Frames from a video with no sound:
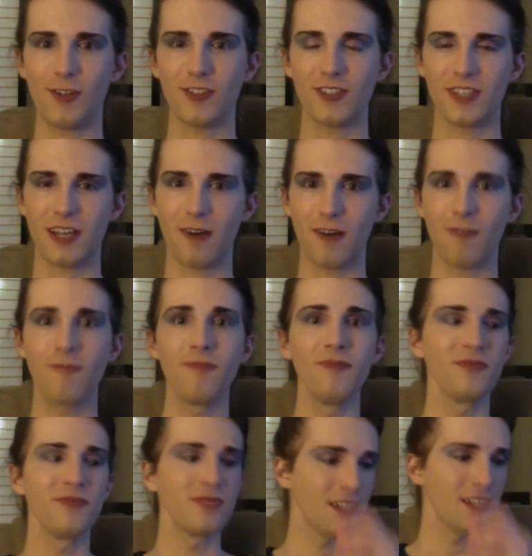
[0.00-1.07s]
So,
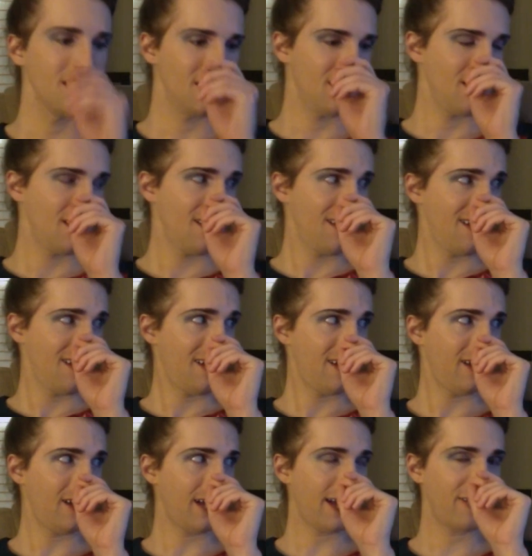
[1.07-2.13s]

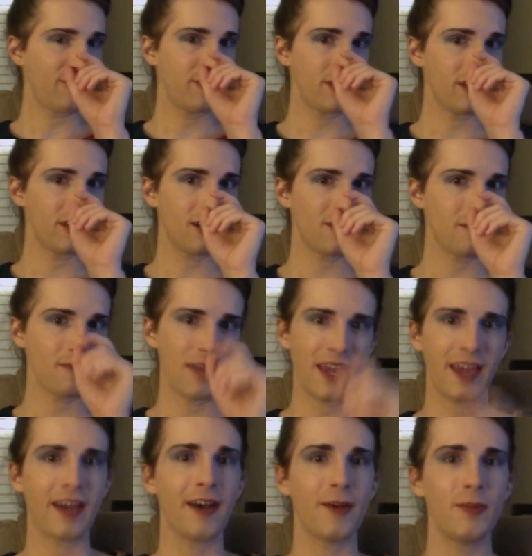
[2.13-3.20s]
I've been called
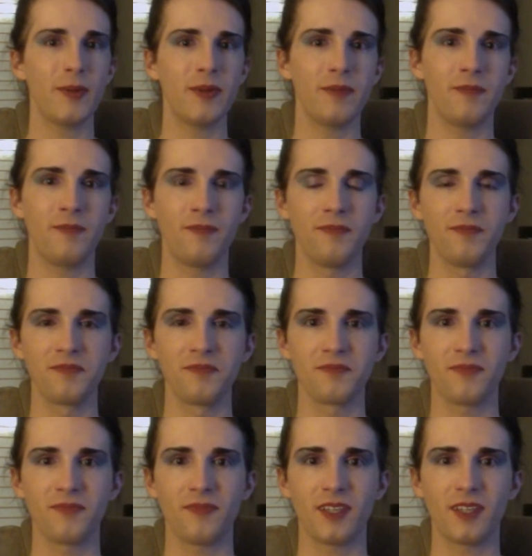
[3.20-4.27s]
ma'am
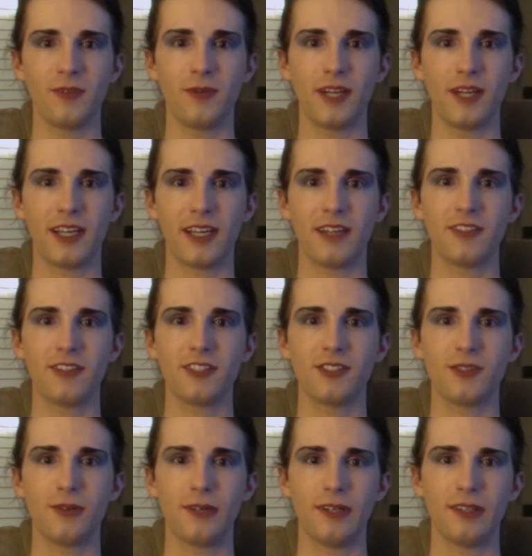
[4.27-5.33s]
when I go to
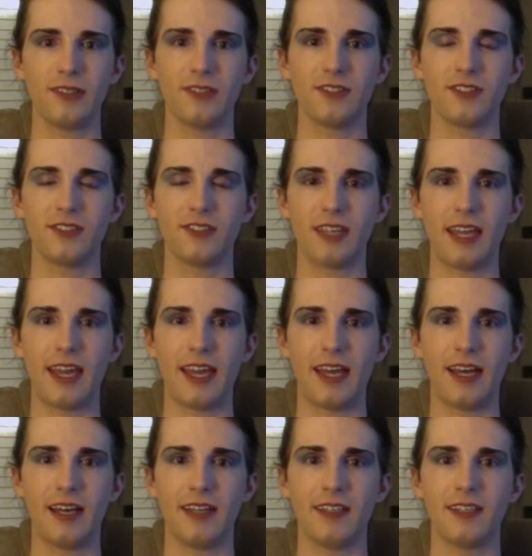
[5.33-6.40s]
stores,
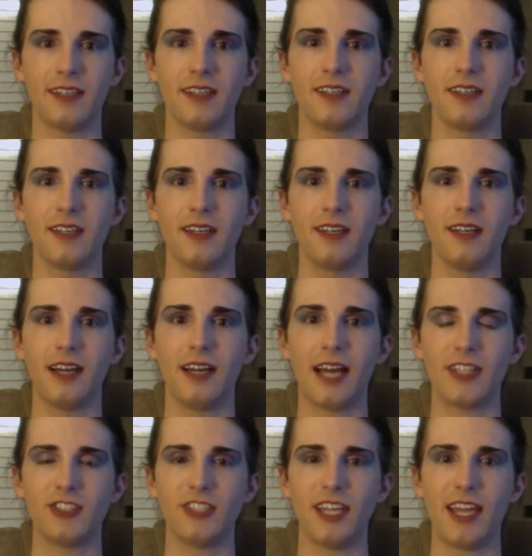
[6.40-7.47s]
and I
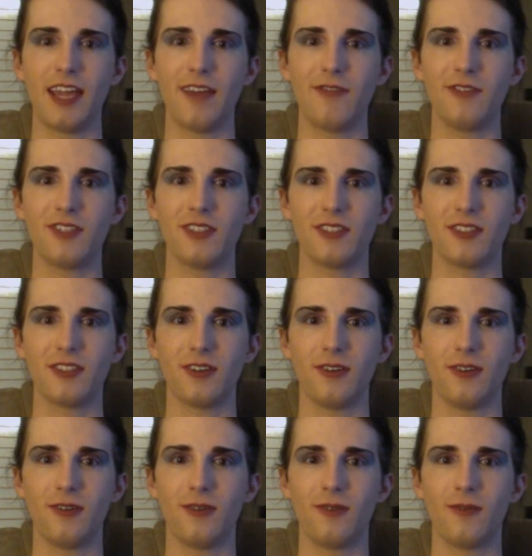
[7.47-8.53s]
shaved,
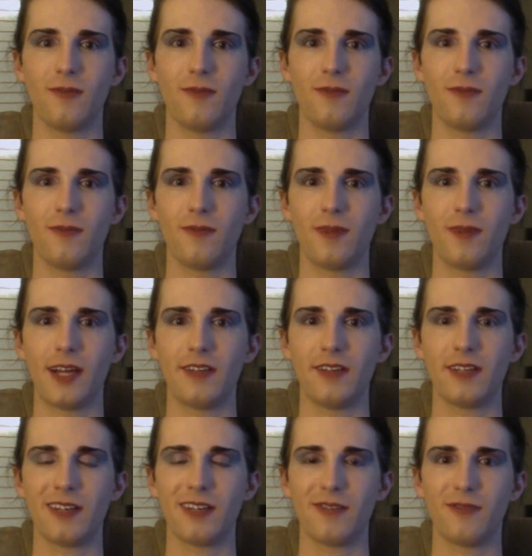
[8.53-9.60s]
so I don't
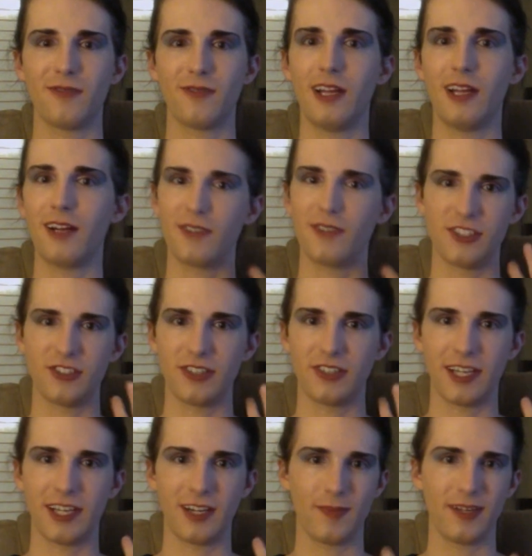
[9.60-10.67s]
have long facial
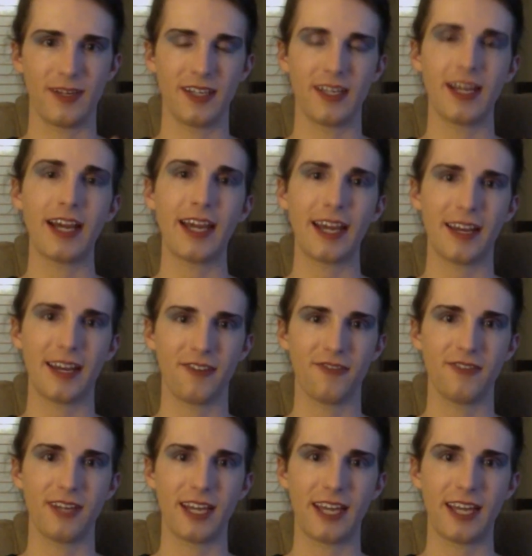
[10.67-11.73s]
hair, but I
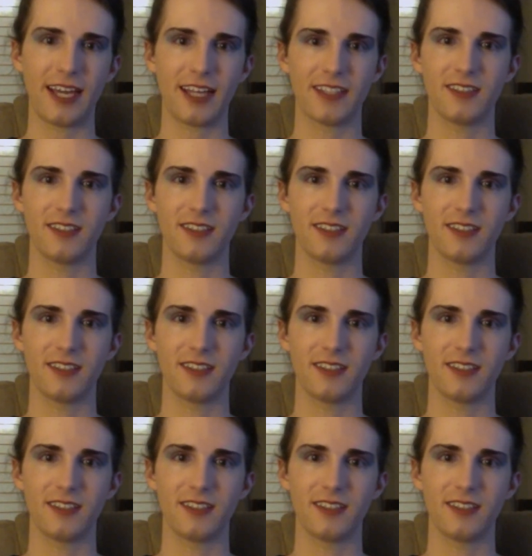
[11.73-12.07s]
had